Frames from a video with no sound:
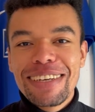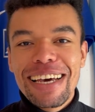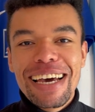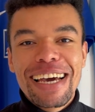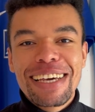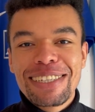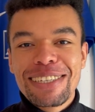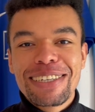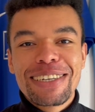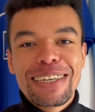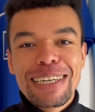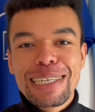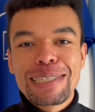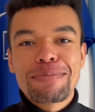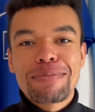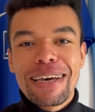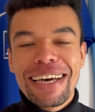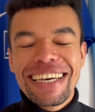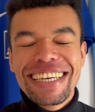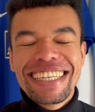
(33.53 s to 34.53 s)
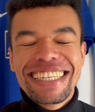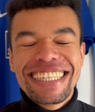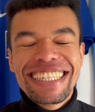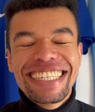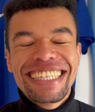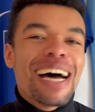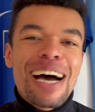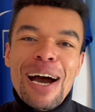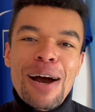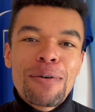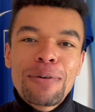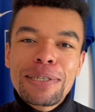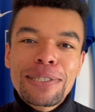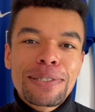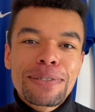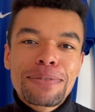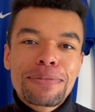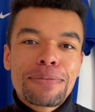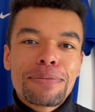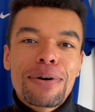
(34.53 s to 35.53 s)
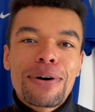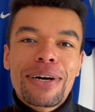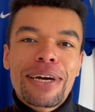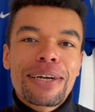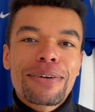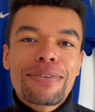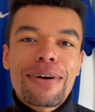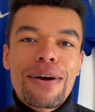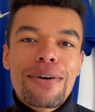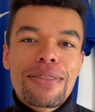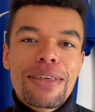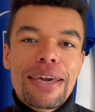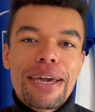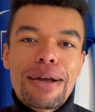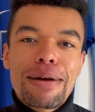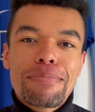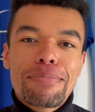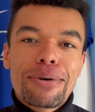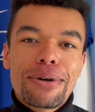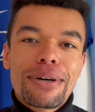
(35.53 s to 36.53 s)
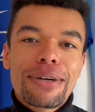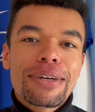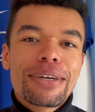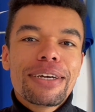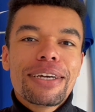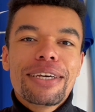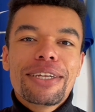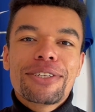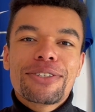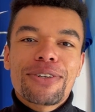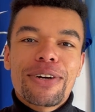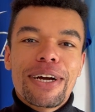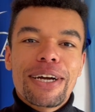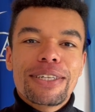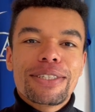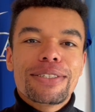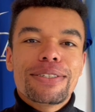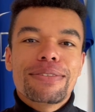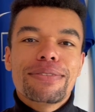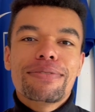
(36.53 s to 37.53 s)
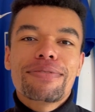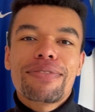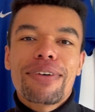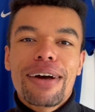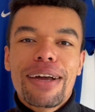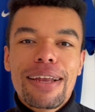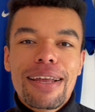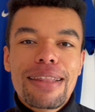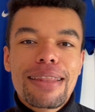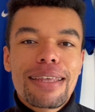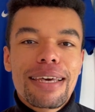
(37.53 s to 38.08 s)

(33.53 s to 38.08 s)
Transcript: as you could expect. I was walking around the airport trying to find the